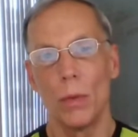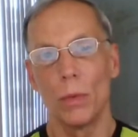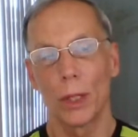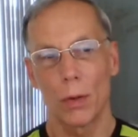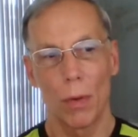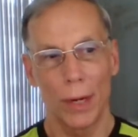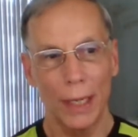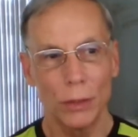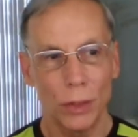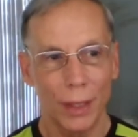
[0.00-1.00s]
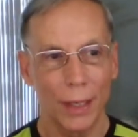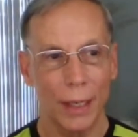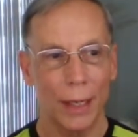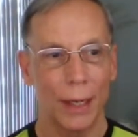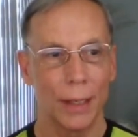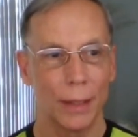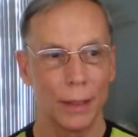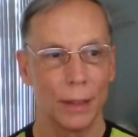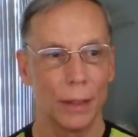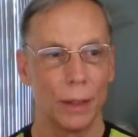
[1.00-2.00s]
Well, according to the
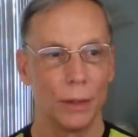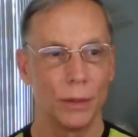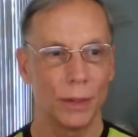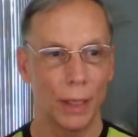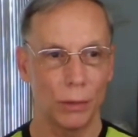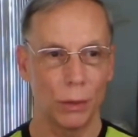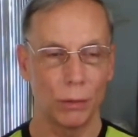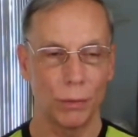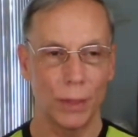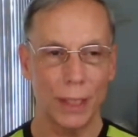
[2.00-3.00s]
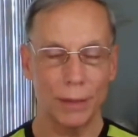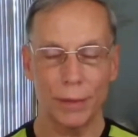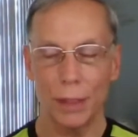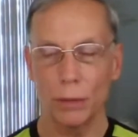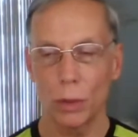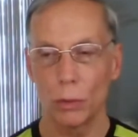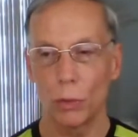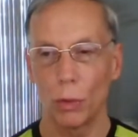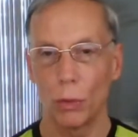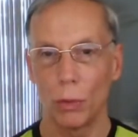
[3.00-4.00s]
Centers for Disease
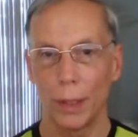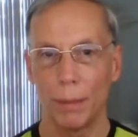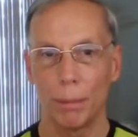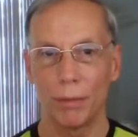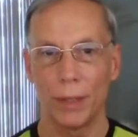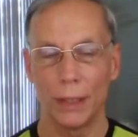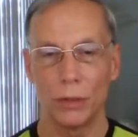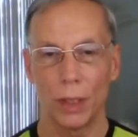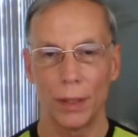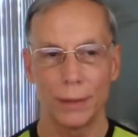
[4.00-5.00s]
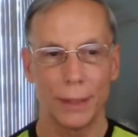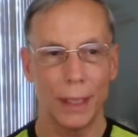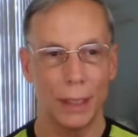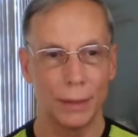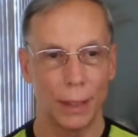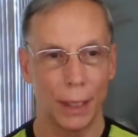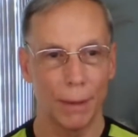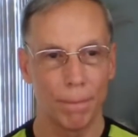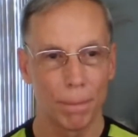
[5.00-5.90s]
Control and Prevention, the CDC,